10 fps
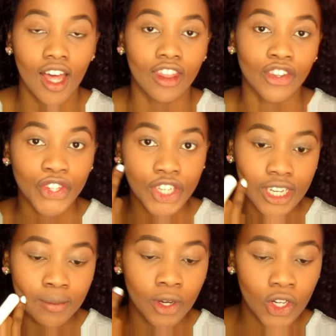the
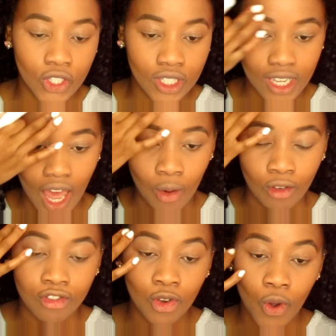cheekbones,
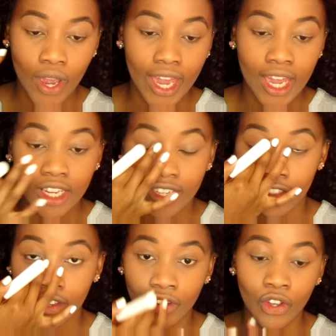our forehead,
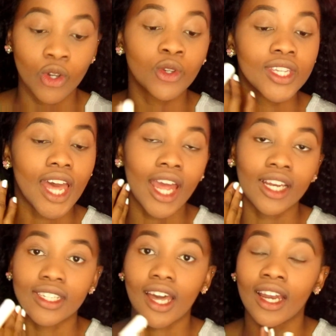the nose,
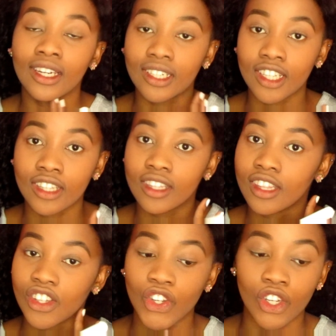and underneath
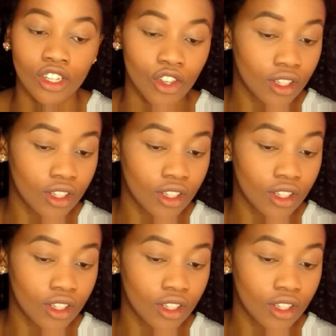the chin.